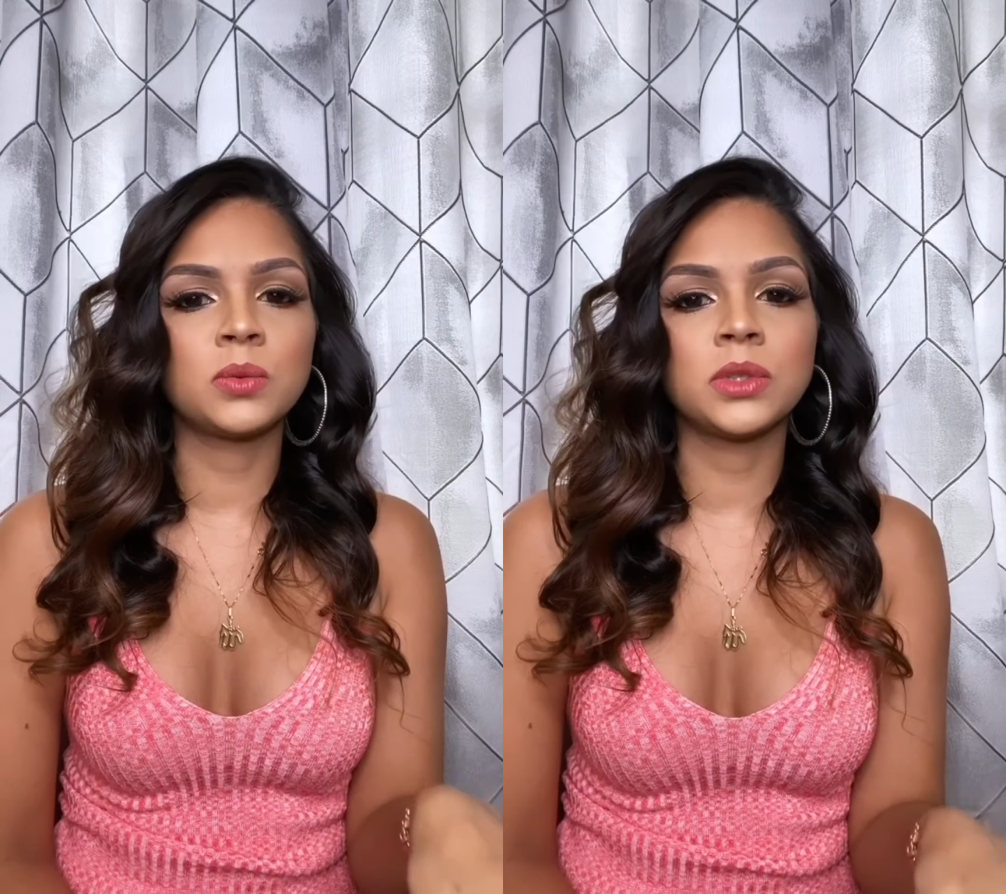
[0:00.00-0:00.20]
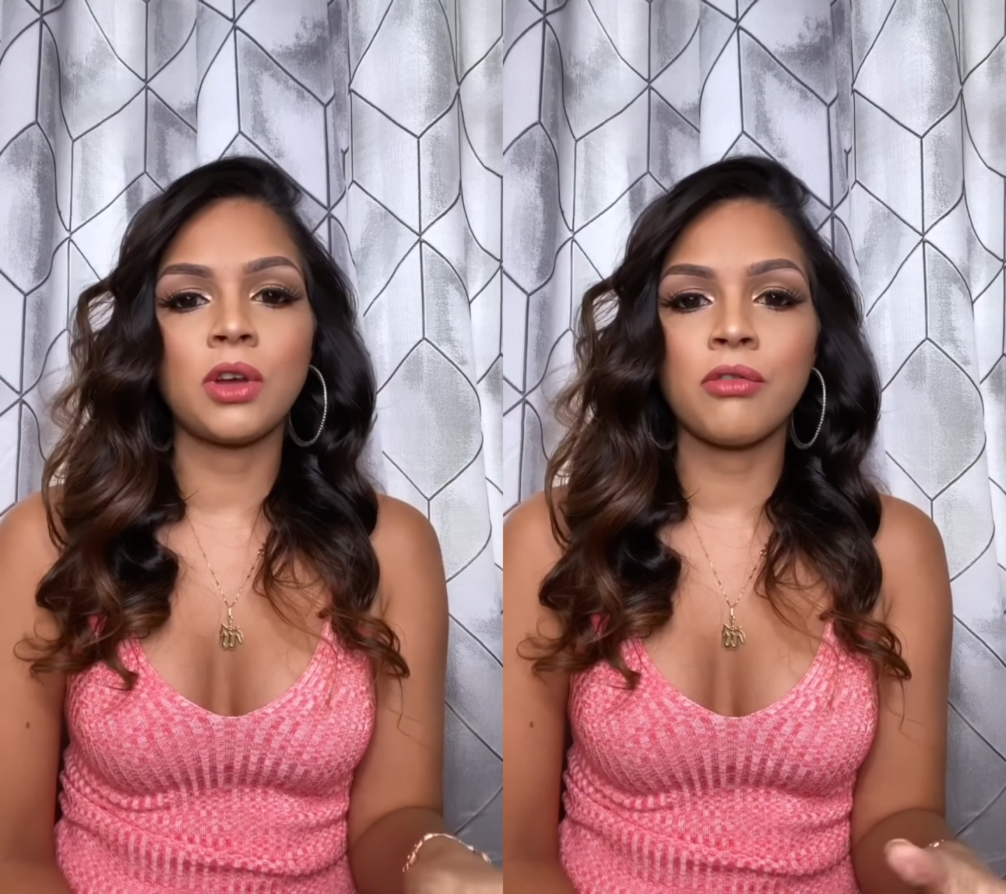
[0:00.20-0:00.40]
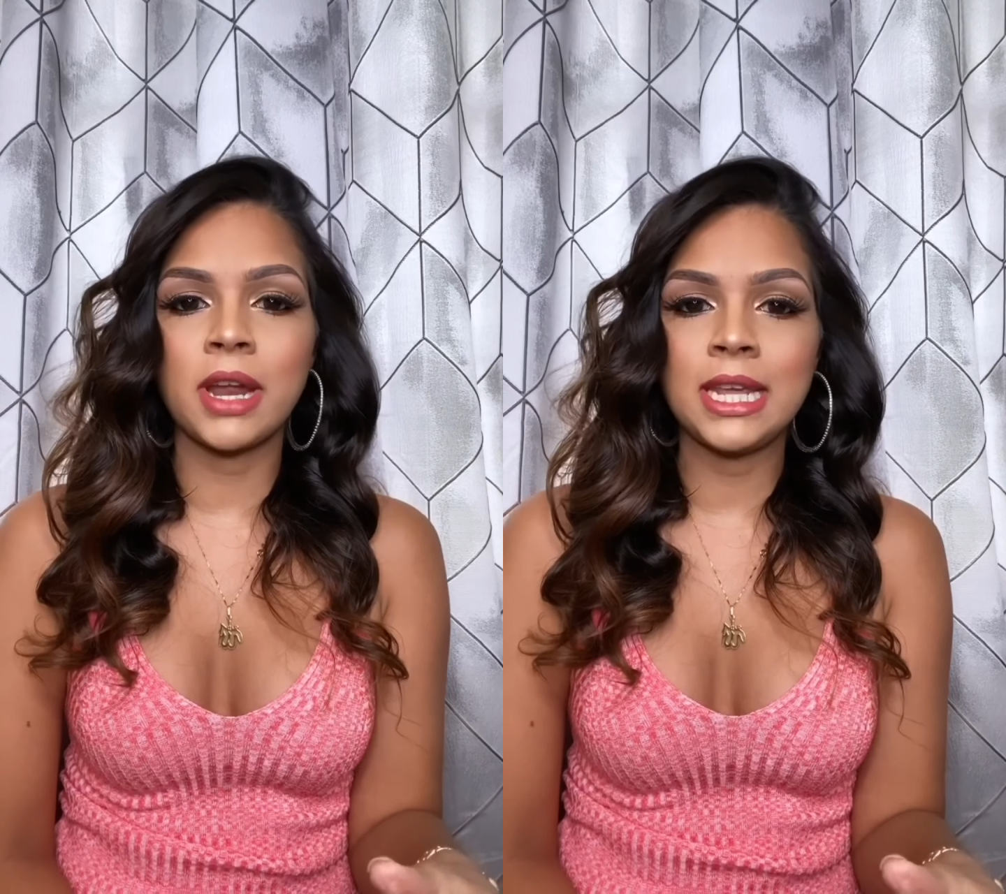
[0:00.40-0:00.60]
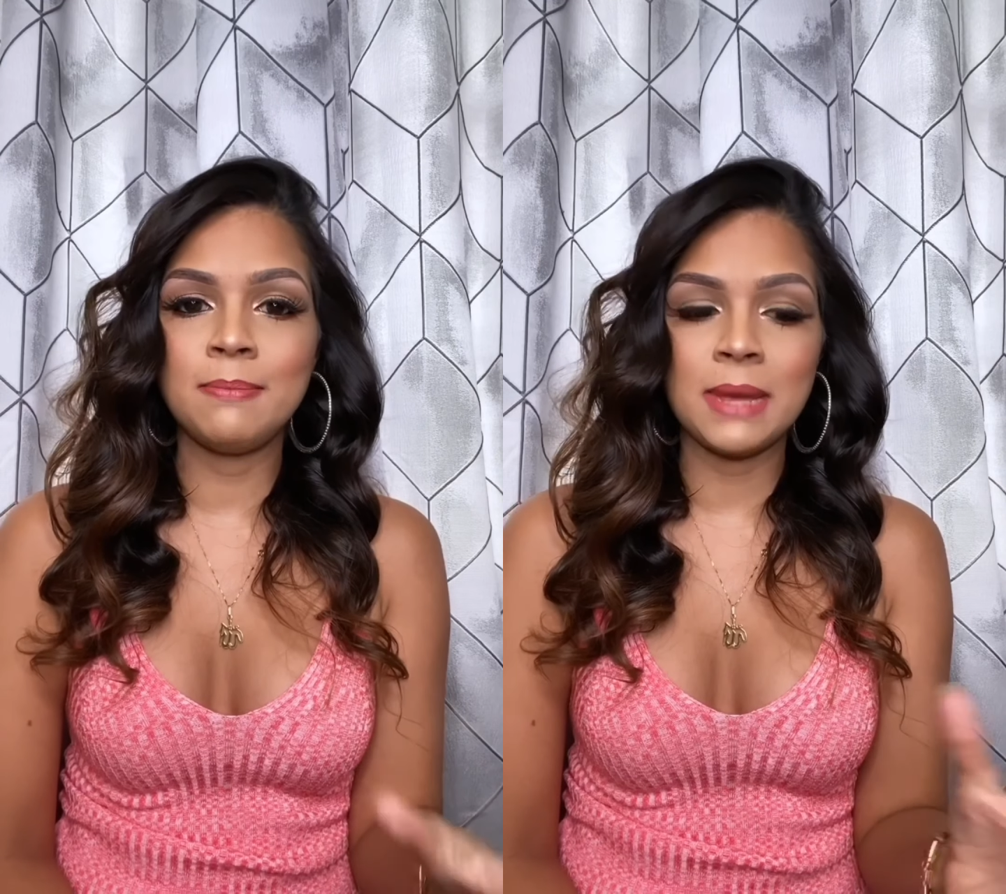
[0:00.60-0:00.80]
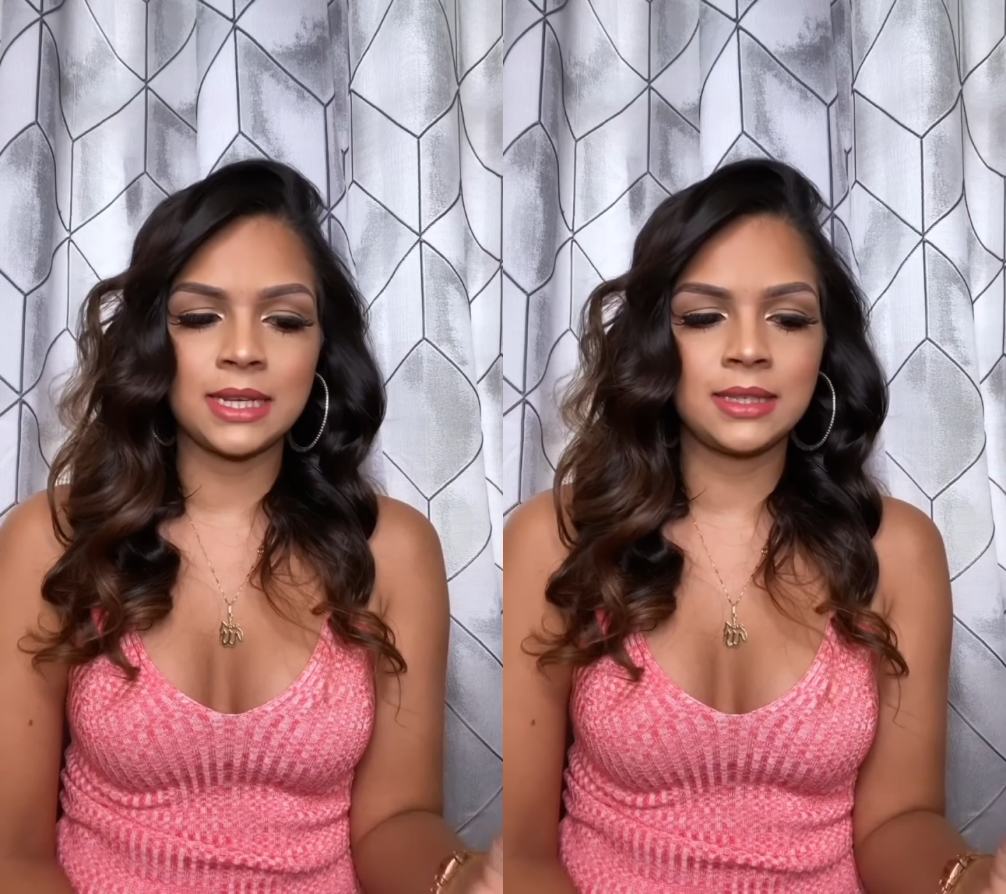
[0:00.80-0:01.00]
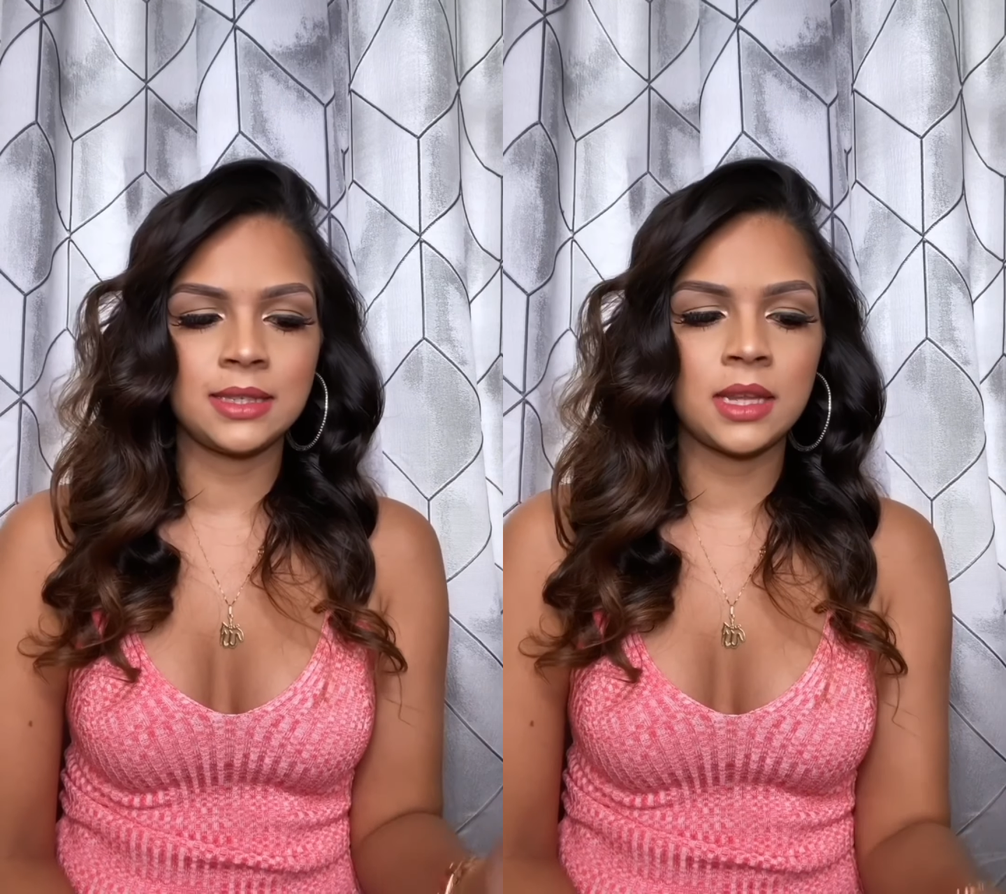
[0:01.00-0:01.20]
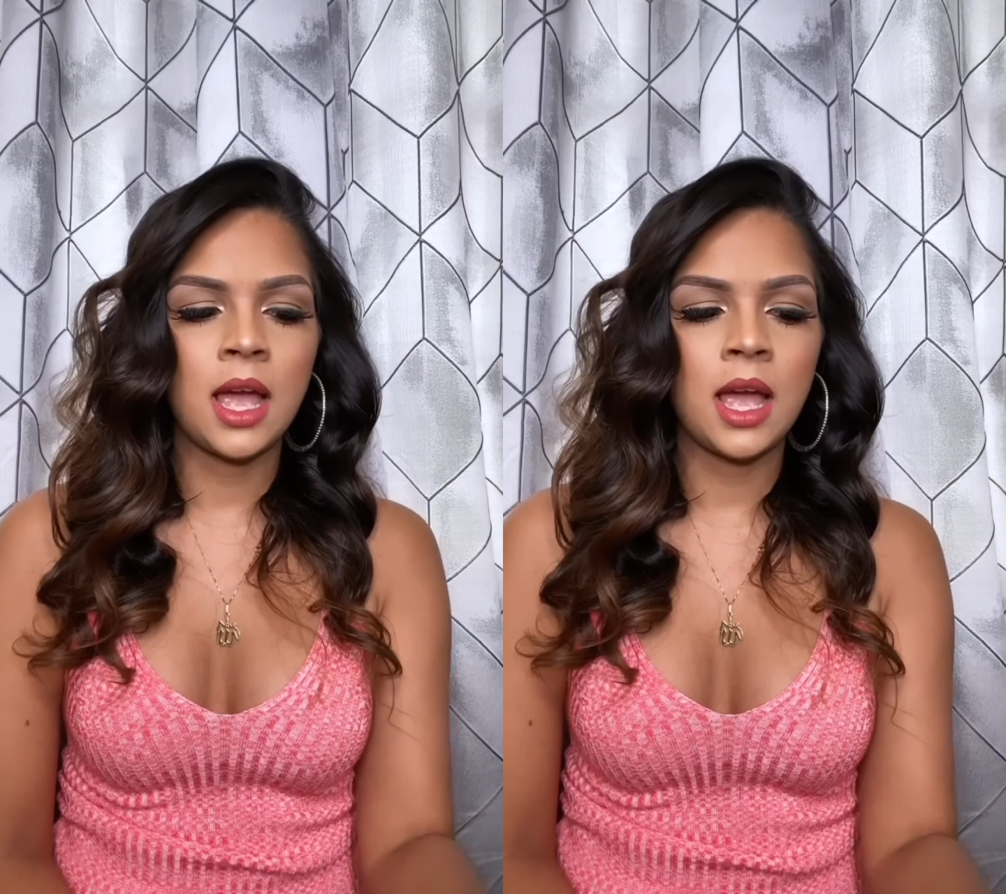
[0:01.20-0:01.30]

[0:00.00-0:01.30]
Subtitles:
was already mixed.